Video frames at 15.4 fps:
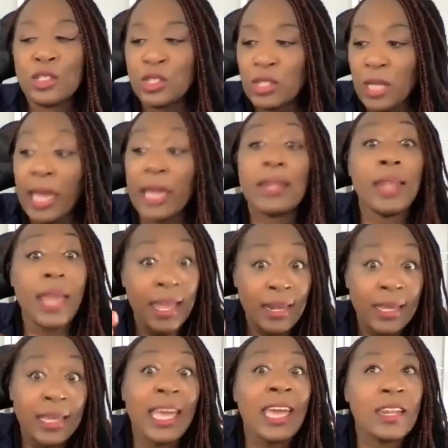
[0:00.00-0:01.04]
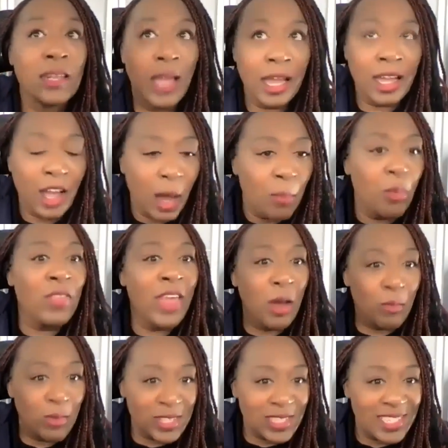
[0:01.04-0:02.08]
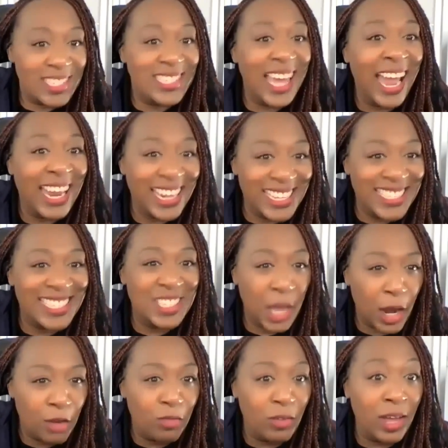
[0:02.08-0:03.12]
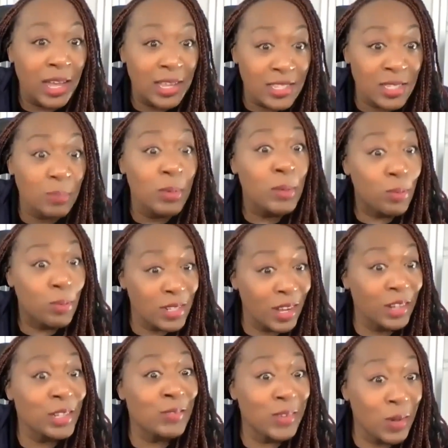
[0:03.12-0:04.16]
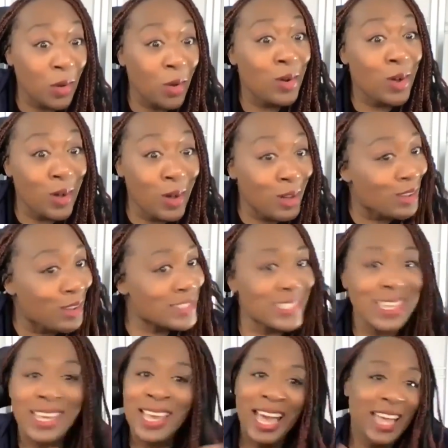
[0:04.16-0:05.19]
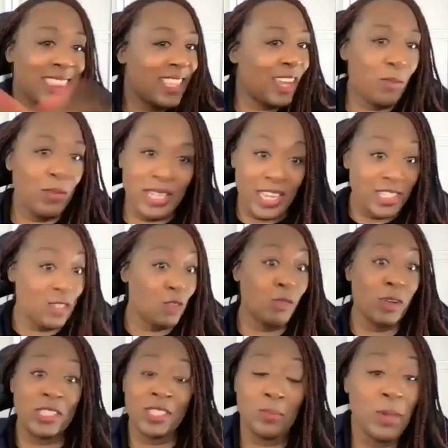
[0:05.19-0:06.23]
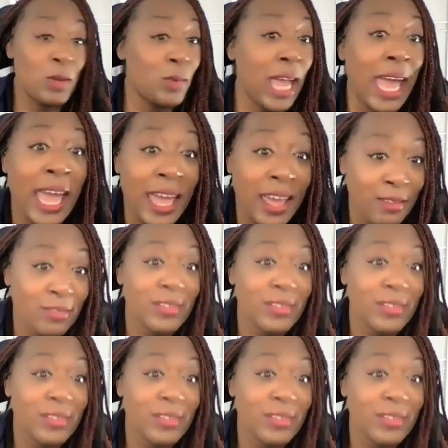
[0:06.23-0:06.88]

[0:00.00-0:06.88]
and again, couple that with society's desire for us to be productive at all costs, I think that's the recipe we have.